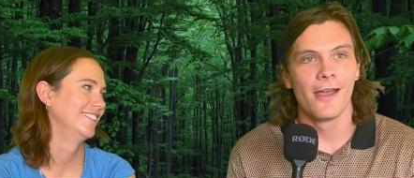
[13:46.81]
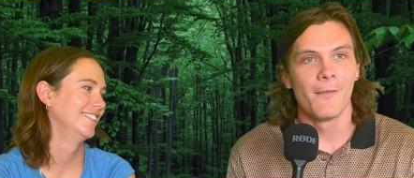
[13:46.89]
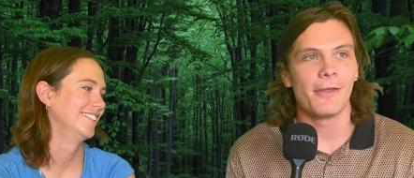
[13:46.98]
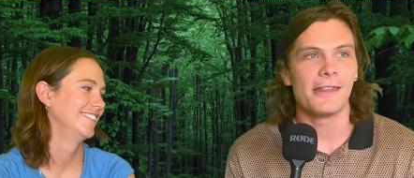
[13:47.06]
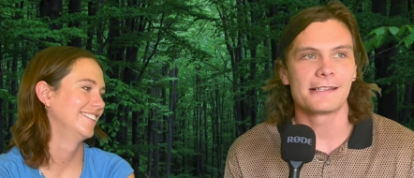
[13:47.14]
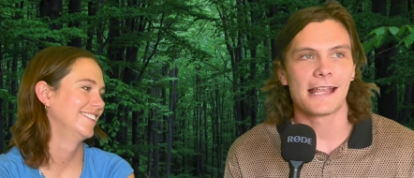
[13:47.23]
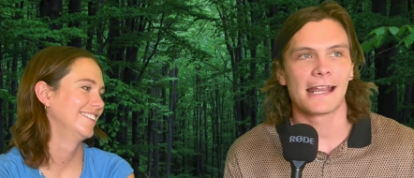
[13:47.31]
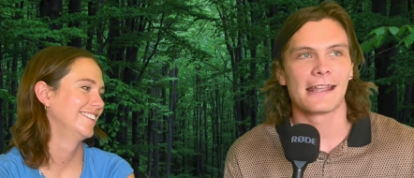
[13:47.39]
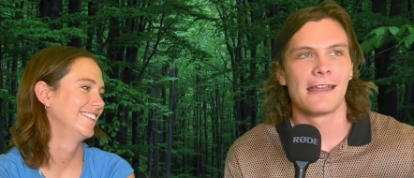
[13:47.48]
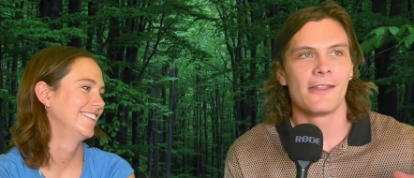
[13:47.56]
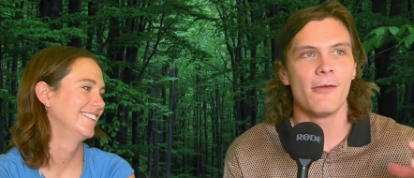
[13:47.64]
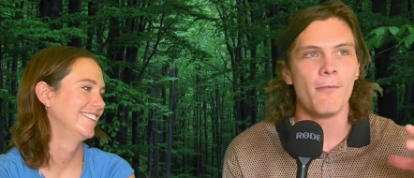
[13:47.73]
Speaker 1: But it's like
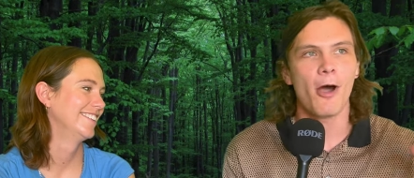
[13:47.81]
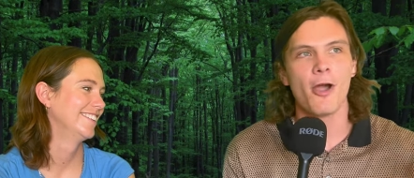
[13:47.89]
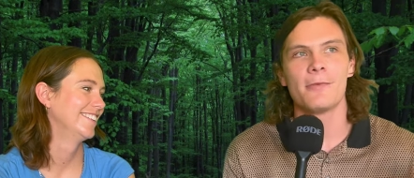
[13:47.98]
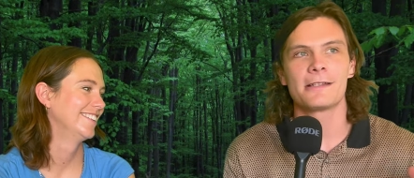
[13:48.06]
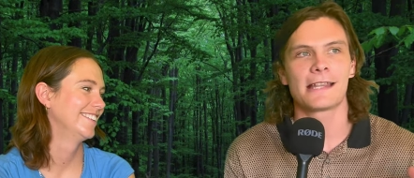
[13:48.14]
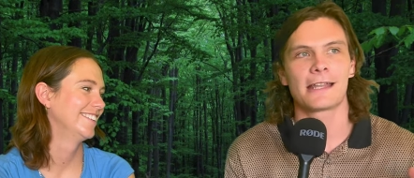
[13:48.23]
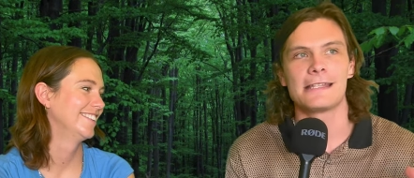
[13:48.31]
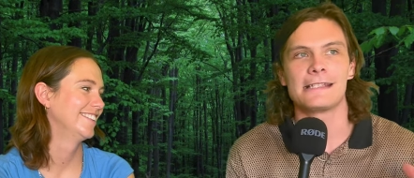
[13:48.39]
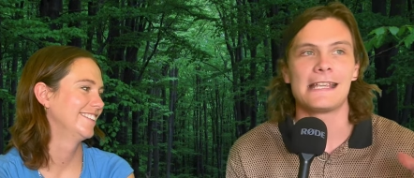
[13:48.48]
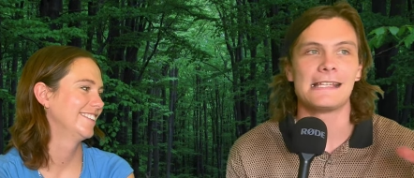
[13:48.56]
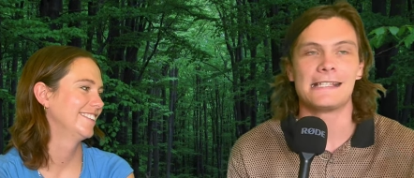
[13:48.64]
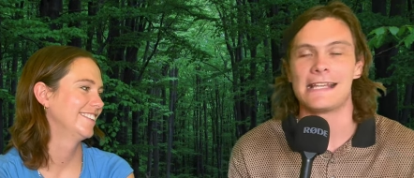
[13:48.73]
the moments, like you
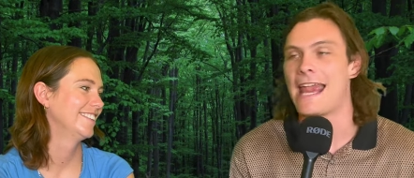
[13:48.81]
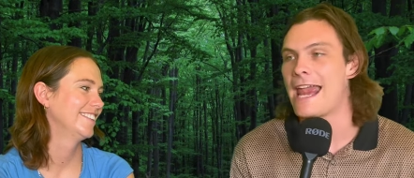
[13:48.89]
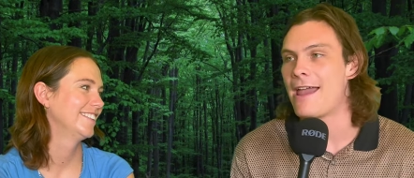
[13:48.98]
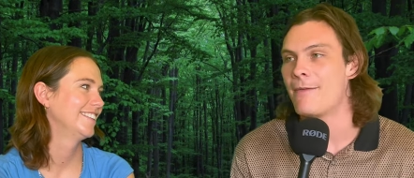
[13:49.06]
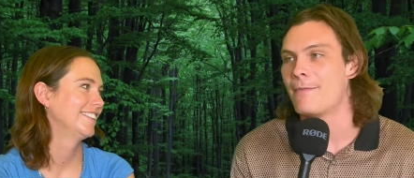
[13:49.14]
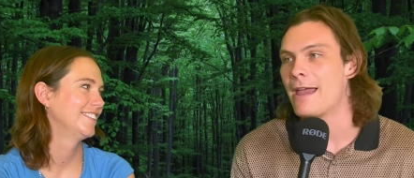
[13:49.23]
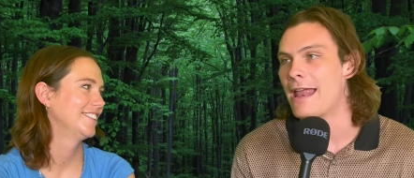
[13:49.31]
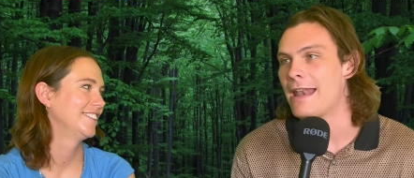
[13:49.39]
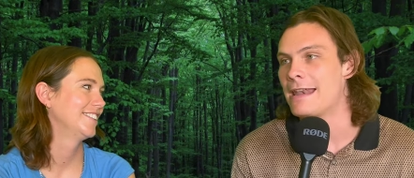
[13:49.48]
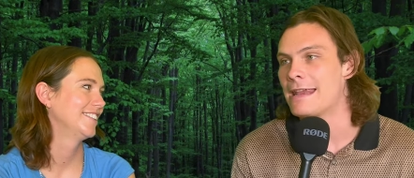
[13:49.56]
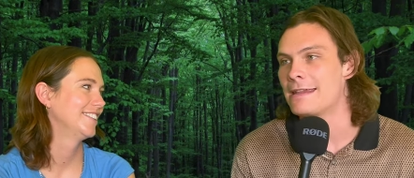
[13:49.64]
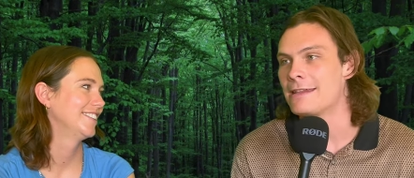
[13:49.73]
see Sam
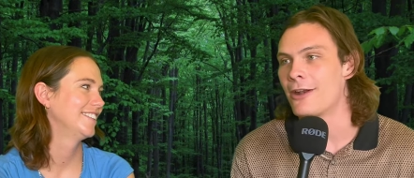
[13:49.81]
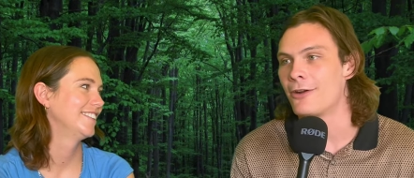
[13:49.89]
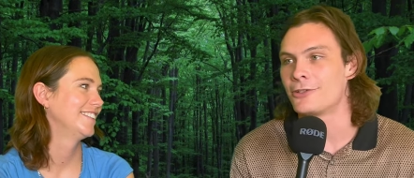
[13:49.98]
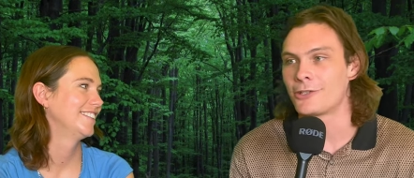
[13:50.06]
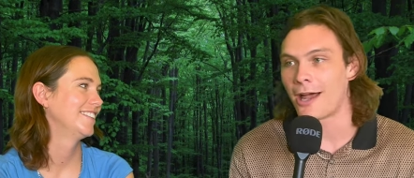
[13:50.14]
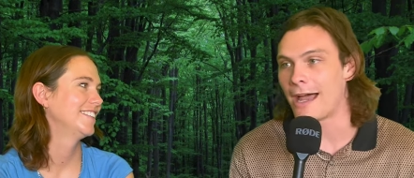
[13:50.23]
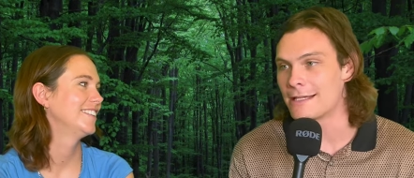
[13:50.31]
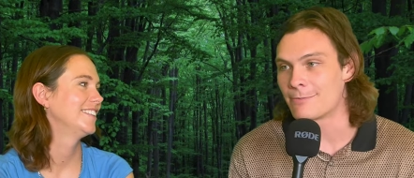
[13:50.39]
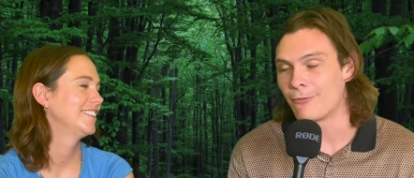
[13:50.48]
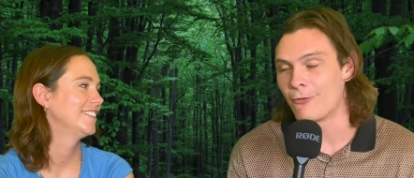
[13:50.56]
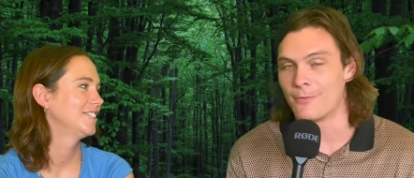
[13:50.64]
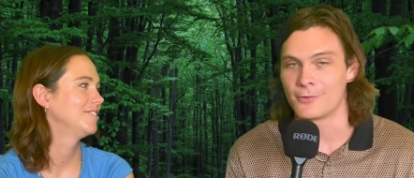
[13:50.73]
and, you know, Shia's
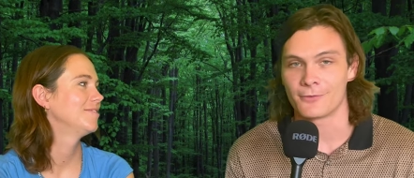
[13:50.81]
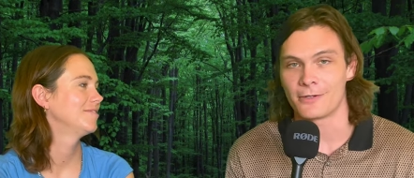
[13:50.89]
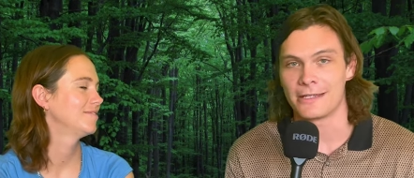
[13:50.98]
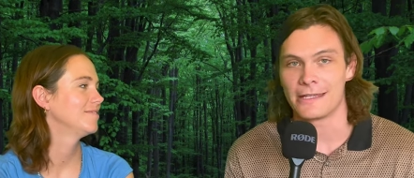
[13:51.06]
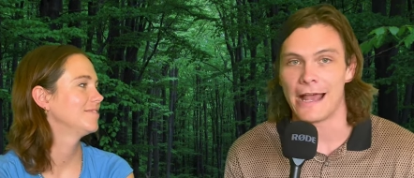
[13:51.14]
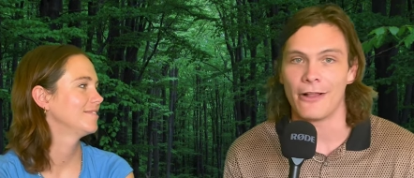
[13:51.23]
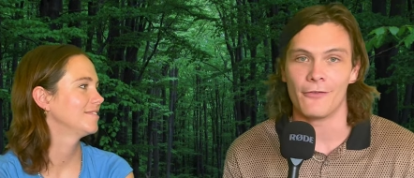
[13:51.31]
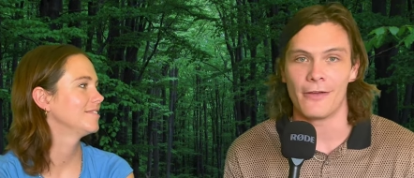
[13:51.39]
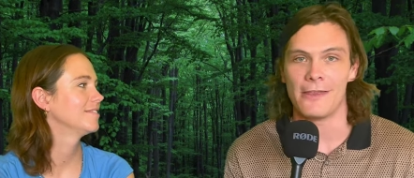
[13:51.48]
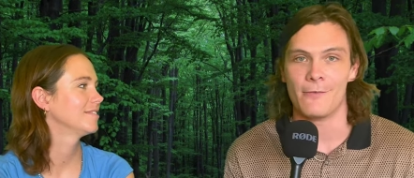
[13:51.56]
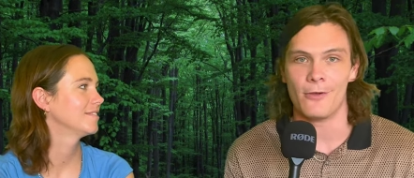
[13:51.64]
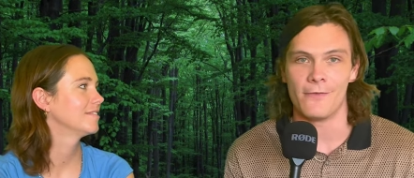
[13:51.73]
performance really
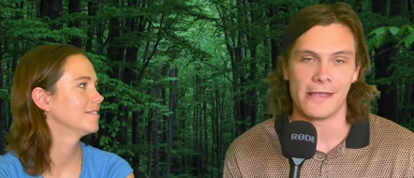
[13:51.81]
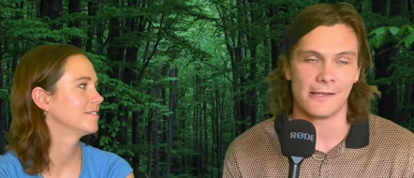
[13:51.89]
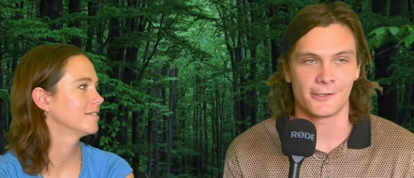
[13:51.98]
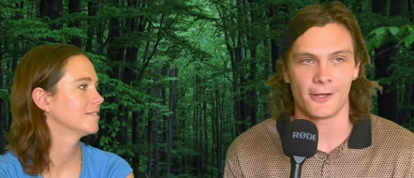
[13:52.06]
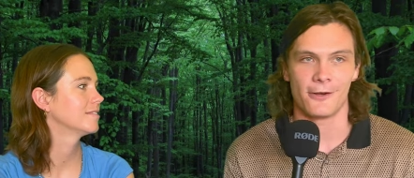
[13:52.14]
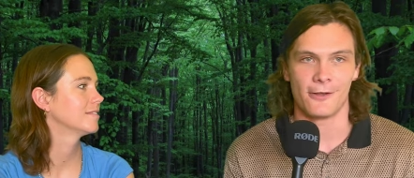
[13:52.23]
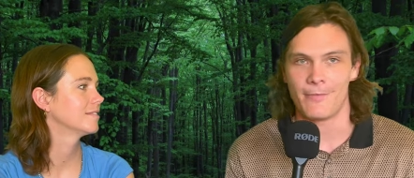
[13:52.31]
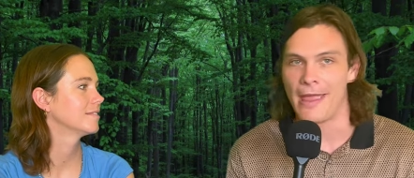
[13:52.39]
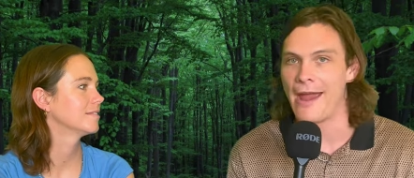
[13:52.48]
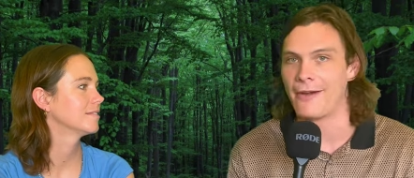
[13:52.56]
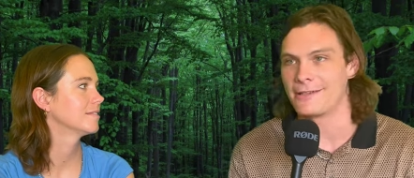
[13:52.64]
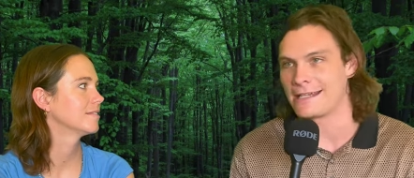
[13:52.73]
elevate the movie, and so do the
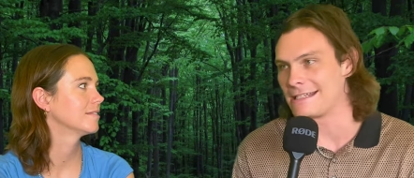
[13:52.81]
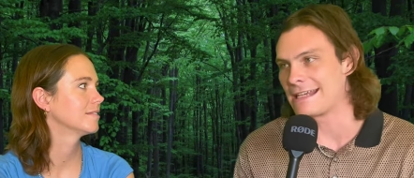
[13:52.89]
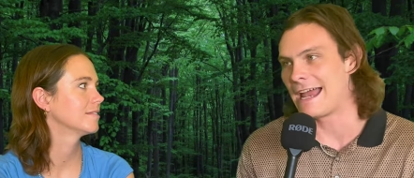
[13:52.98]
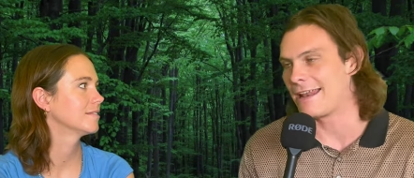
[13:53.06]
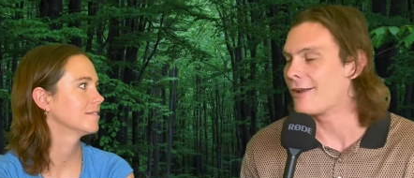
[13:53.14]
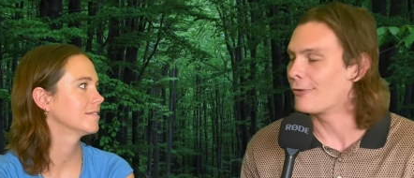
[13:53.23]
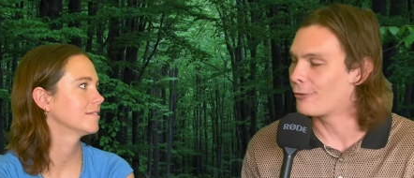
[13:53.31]
parents. They just add a